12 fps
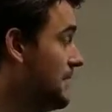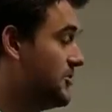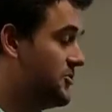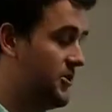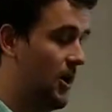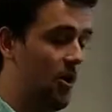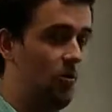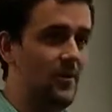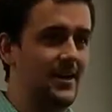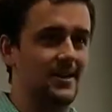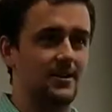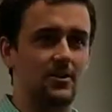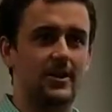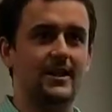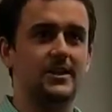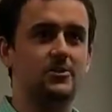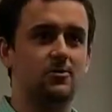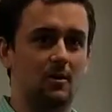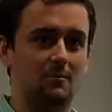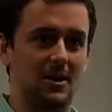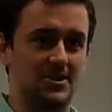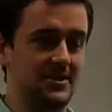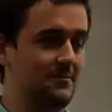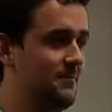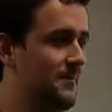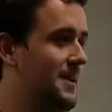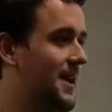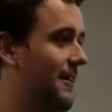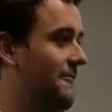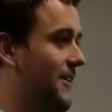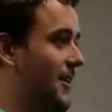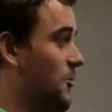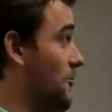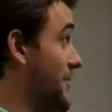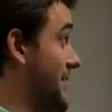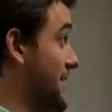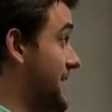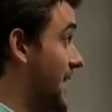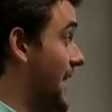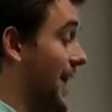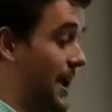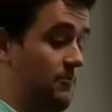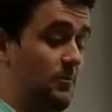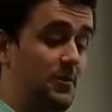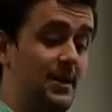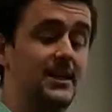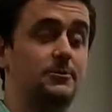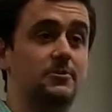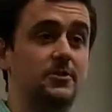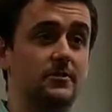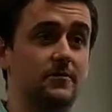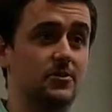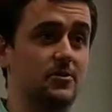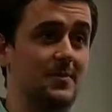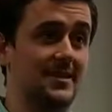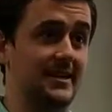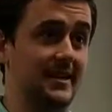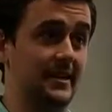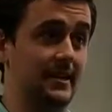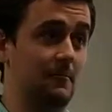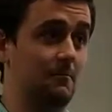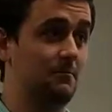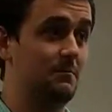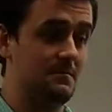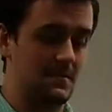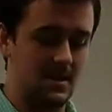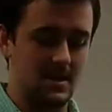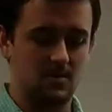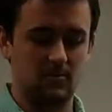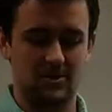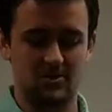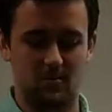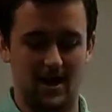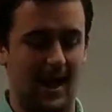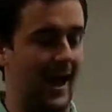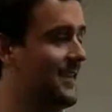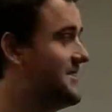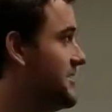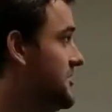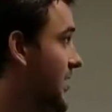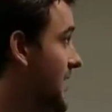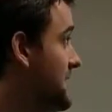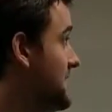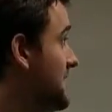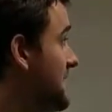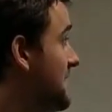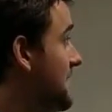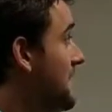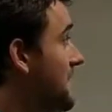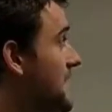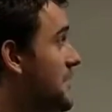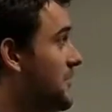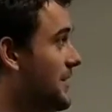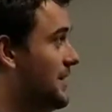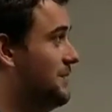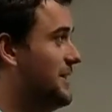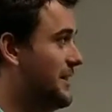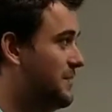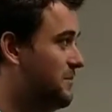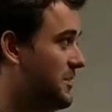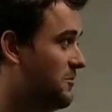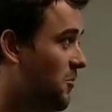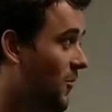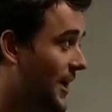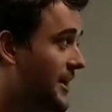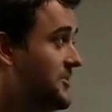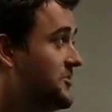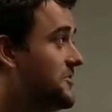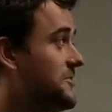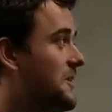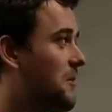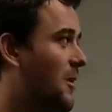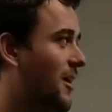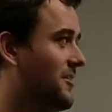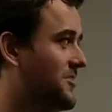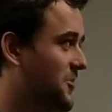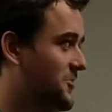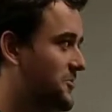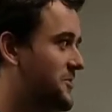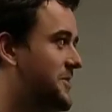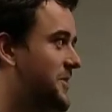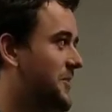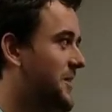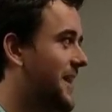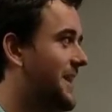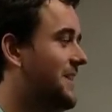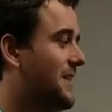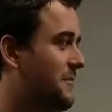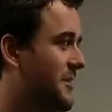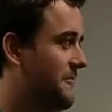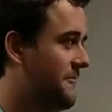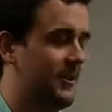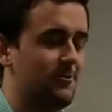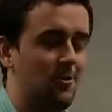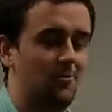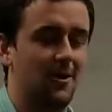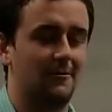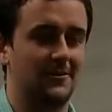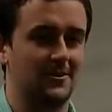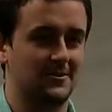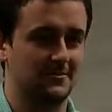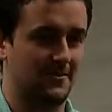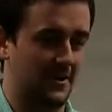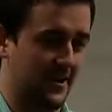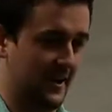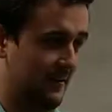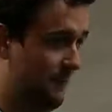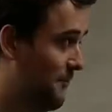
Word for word: So we need to look into our budget and find what we can cut and replace with universal basic income, which is why I suggest we eliminate the minimum wage, abolish Social Security, and eliminate federal welfare funding.